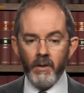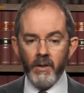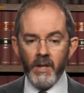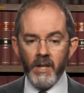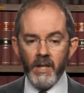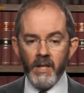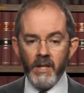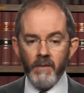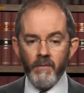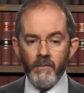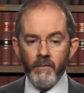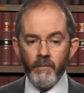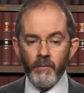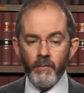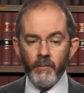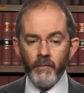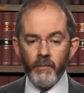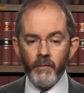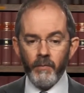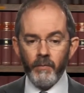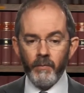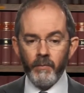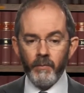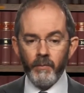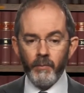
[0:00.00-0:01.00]
the
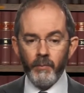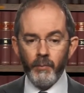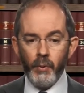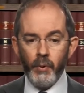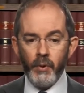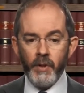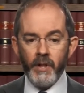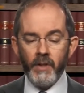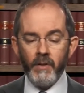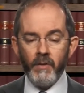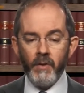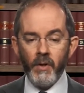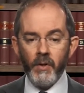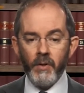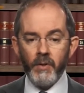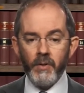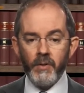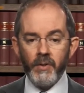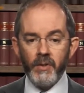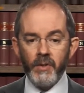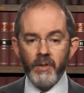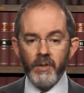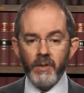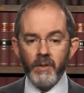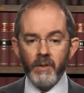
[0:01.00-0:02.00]
putting
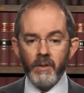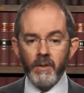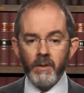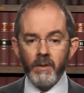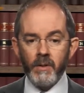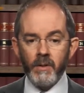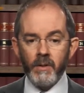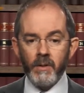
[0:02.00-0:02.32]
those